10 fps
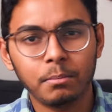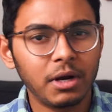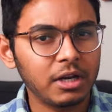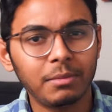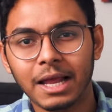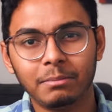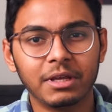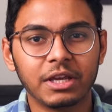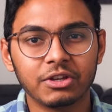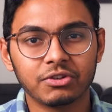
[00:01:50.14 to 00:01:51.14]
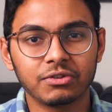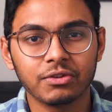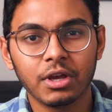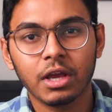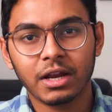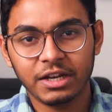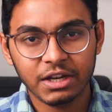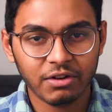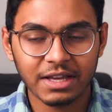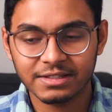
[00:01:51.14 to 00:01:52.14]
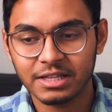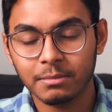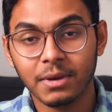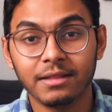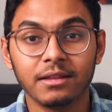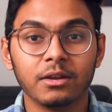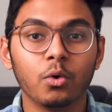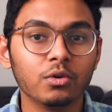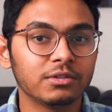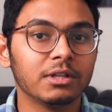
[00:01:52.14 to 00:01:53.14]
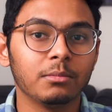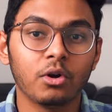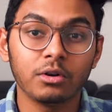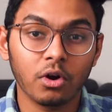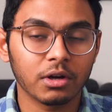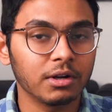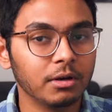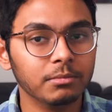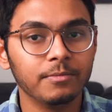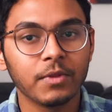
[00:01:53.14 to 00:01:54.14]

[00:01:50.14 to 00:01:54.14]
multiple applications containerize them, and then host them on Docker Hub.